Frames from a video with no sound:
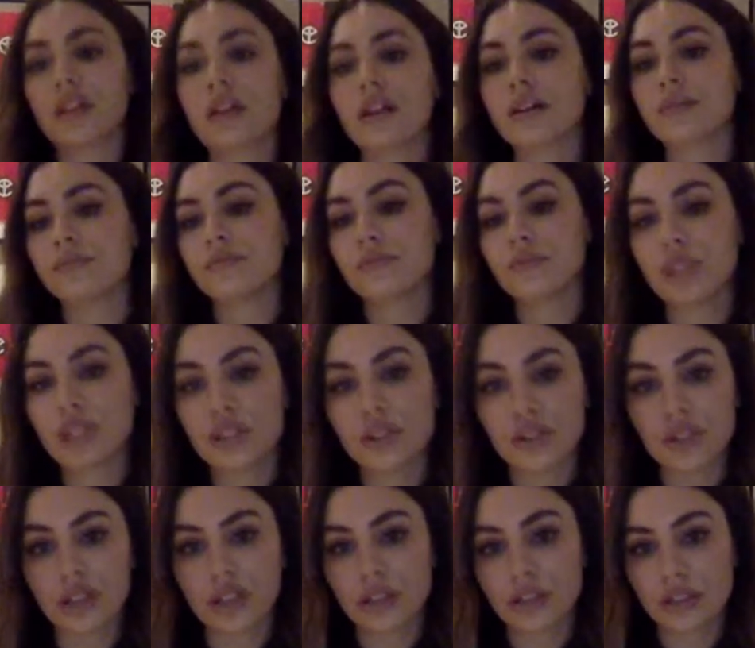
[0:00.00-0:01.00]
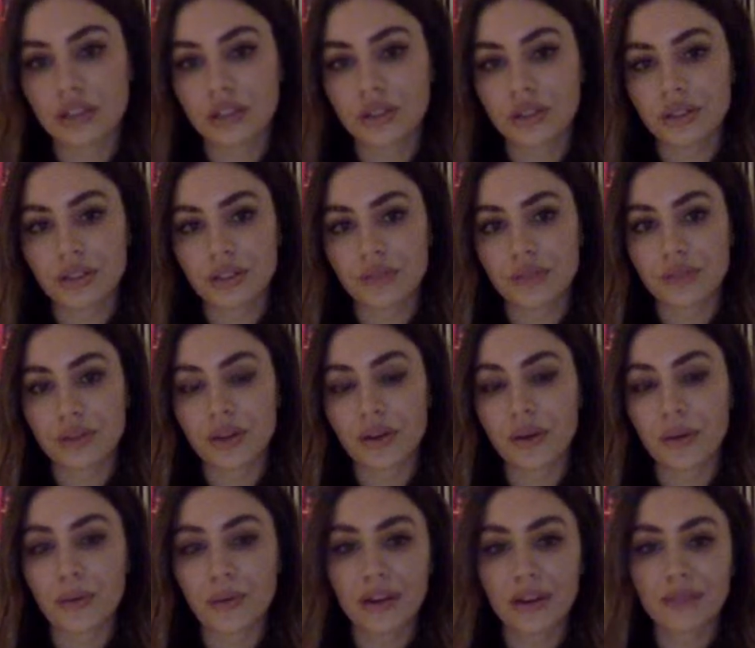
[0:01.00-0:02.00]
Um, we can change these lyrics as we
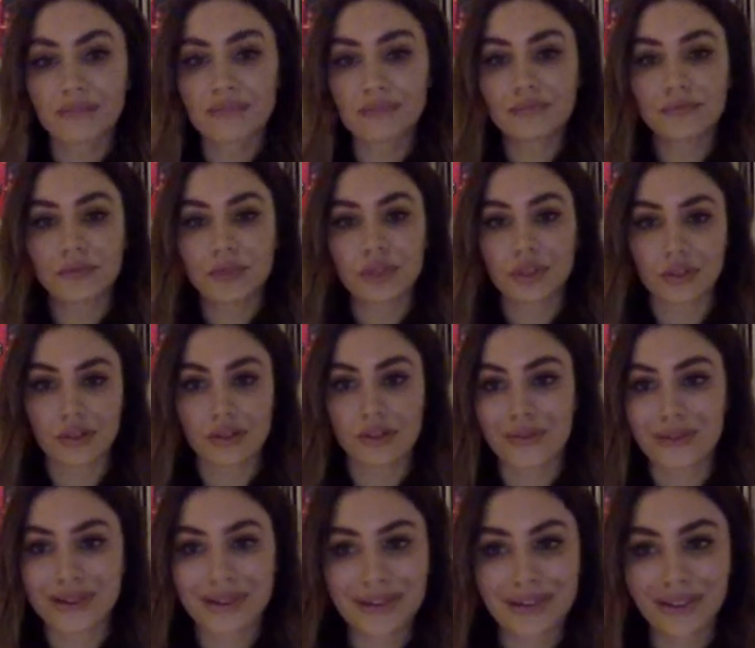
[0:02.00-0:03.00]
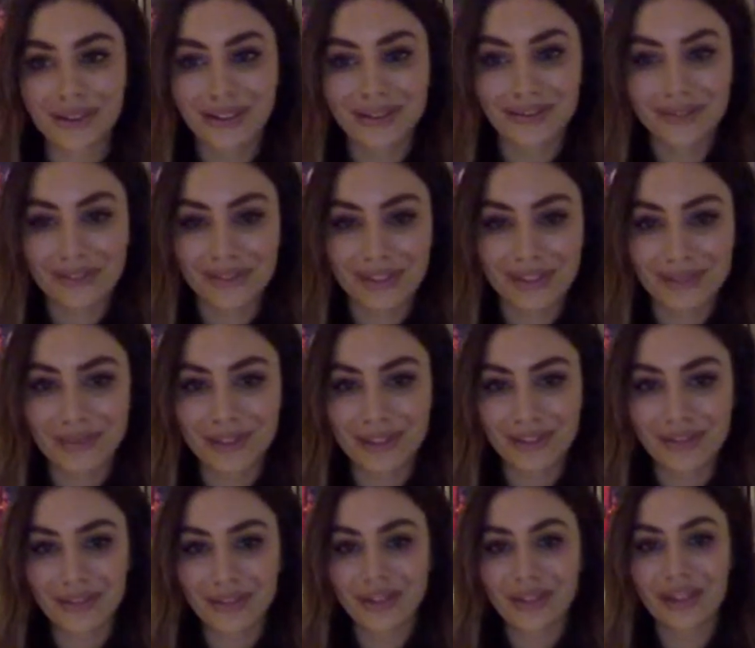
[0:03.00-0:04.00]
go, but I'm just trying to write a song in 15
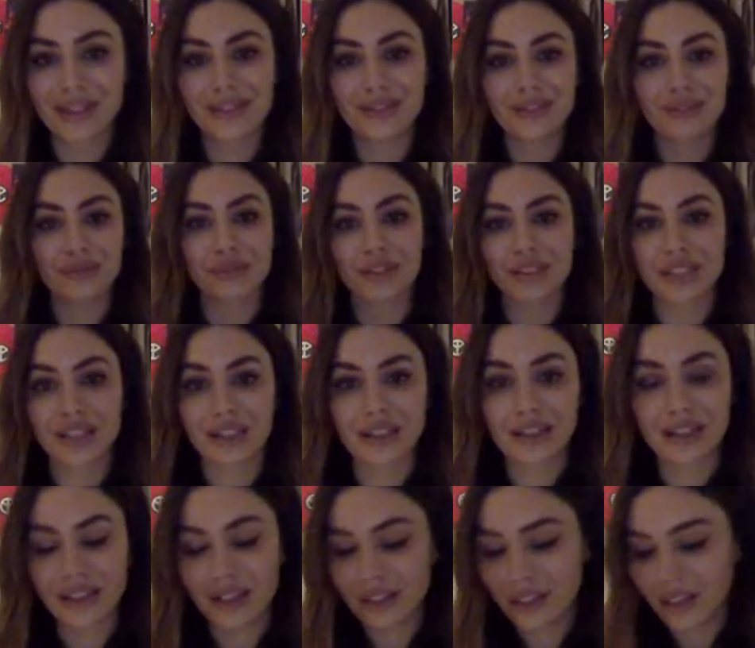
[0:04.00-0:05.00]
minutes with you guys, so we'll see